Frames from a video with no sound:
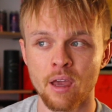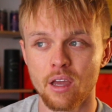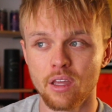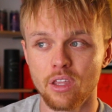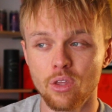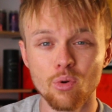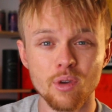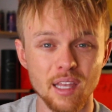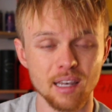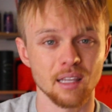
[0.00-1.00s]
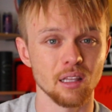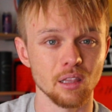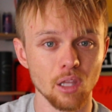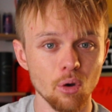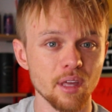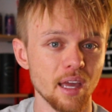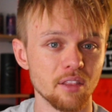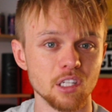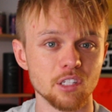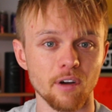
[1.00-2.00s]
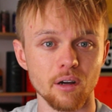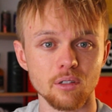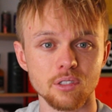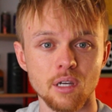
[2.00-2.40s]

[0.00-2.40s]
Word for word: you can locate these files,